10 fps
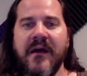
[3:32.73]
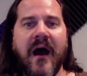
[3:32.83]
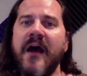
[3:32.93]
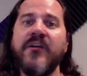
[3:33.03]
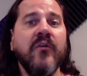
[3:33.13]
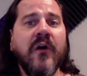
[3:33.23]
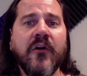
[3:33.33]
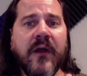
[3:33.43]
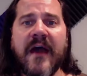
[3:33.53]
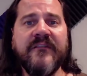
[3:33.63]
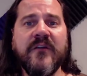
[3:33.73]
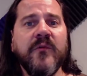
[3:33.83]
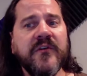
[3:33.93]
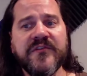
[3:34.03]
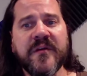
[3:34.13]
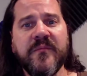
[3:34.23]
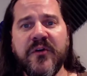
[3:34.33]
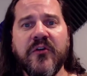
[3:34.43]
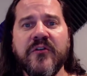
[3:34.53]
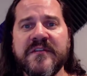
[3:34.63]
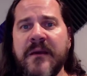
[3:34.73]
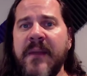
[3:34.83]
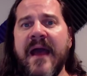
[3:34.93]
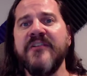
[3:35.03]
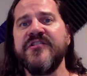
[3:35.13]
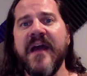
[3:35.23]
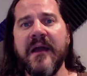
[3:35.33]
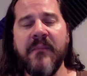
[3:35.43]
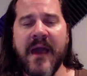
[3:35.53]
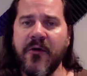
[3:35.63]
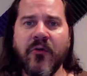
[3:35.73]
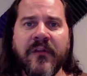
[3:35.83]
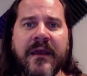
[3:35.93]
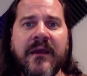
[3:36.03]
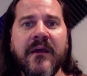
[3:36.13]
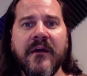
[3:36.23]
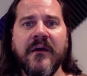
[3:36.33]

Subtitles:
I no longer have any Windows computers. I'm hashtag Mac only.